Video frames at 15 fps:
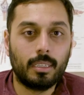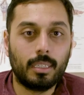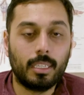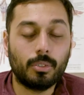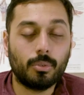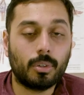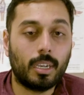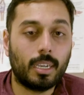
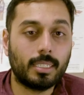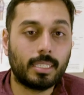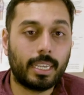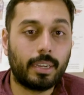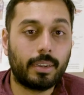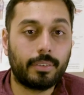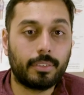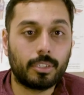This will cause the
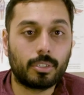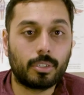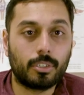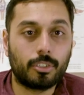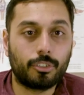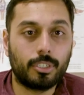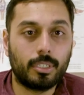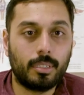area of the
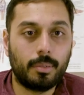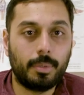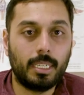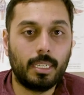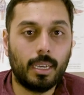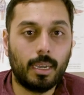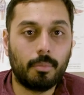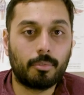surgery to be
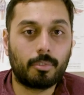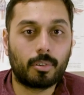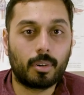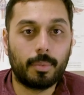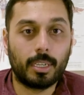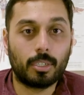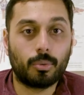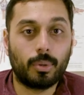numb for
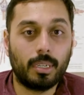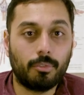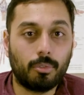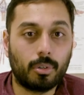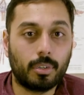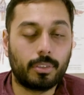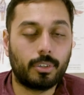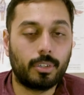about
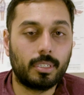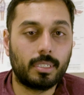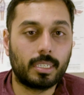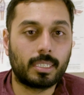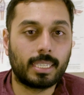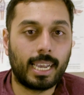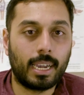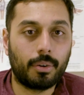24 to
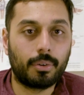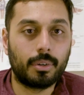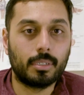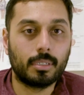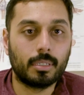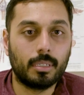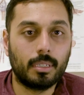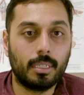36
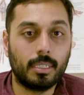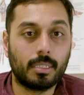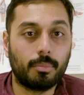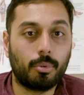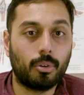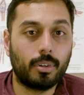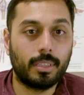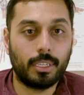hours. It is
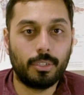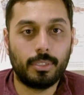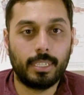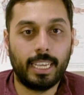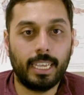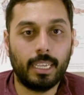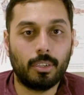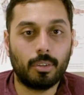important that you
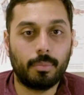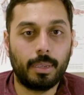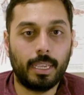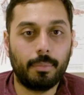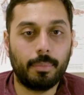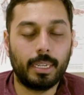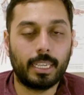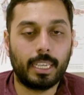take your
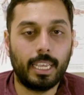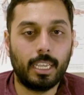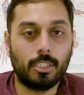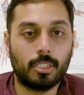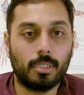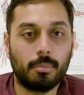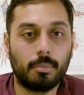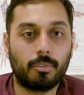pain
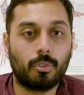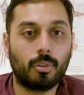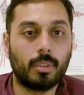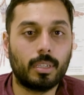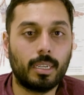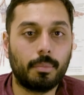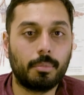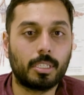medication before
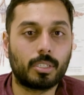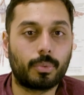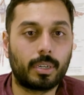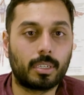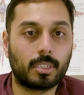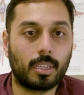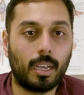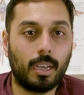the numbness
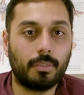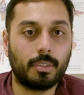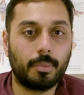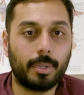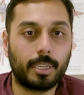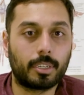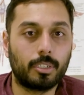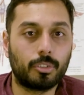wears off to
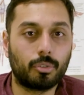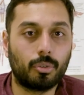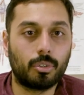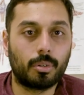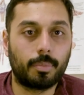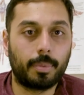better control your